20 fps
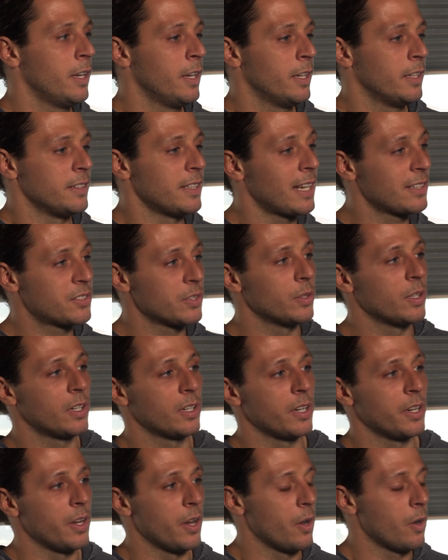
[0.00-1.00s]
Not too long
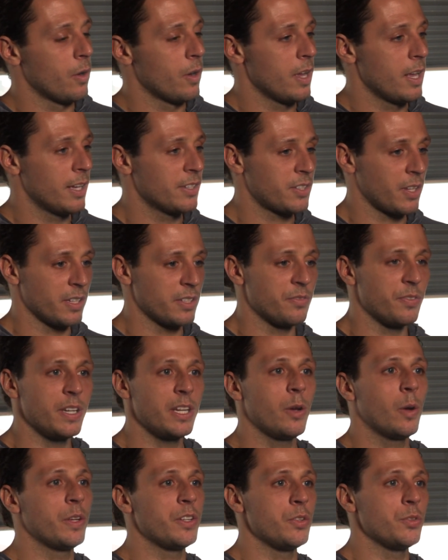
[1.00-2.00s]
ago, I saw this video
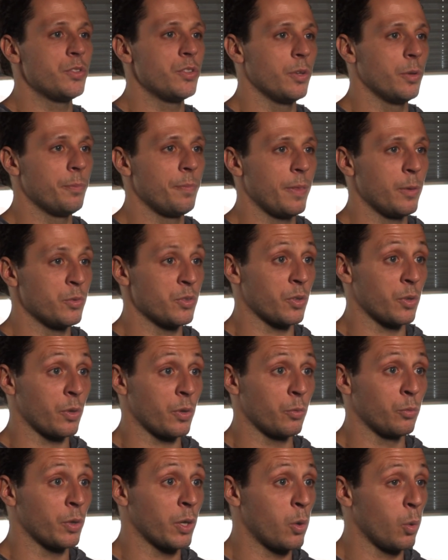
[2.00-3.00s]
on YouTube. It was a
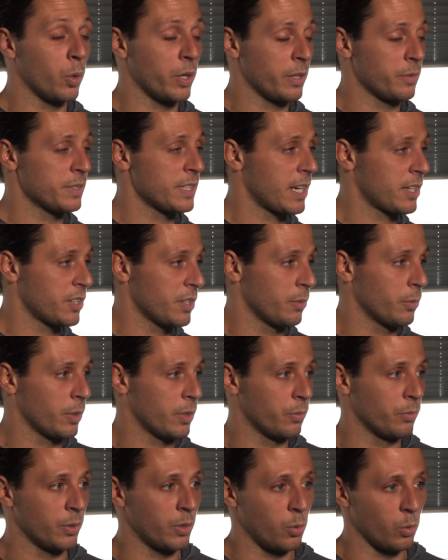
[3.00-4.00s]
recording. It was actually a
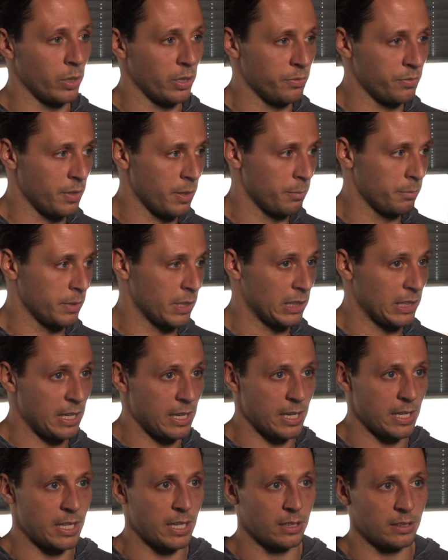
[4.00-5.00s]
recording from the Larry
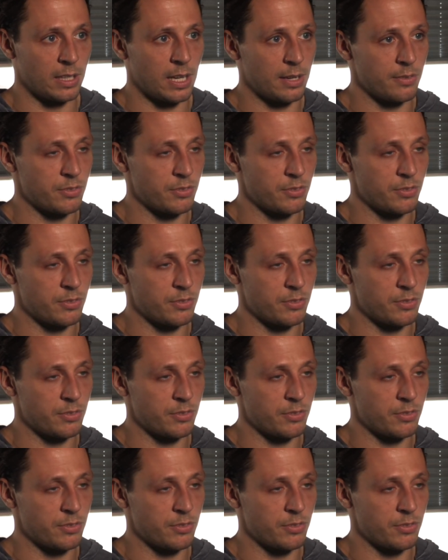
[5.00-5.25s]
King live